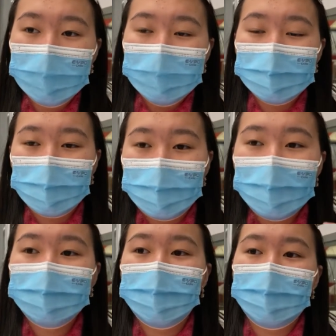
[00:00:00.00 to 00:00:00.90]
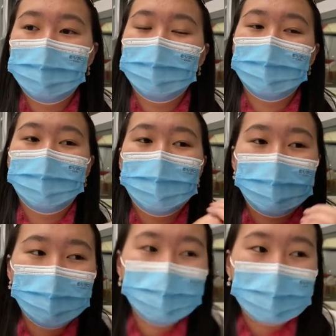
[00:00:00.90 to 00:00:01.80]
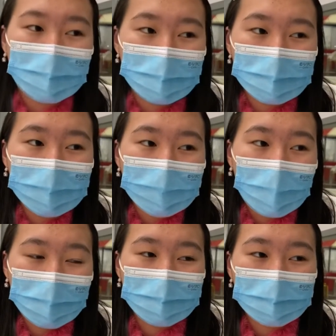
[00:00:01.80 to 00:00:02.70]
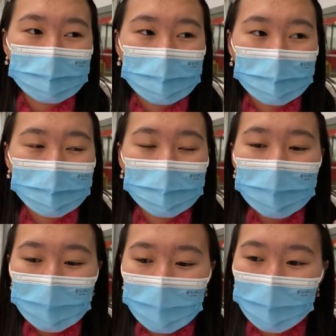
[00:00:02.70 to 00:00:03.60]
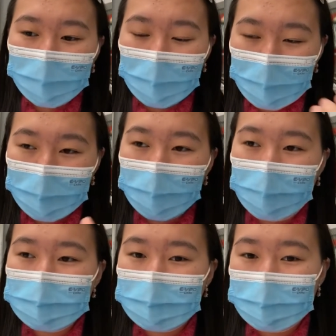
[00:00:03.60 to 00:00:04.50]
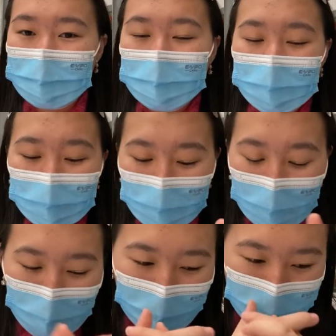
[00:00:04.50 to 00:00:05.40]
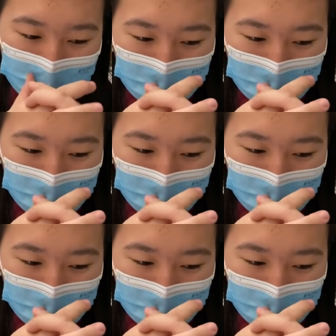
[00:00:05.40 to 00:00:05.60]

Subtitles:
So the best way is to just reduce that extra step of gaining plastic and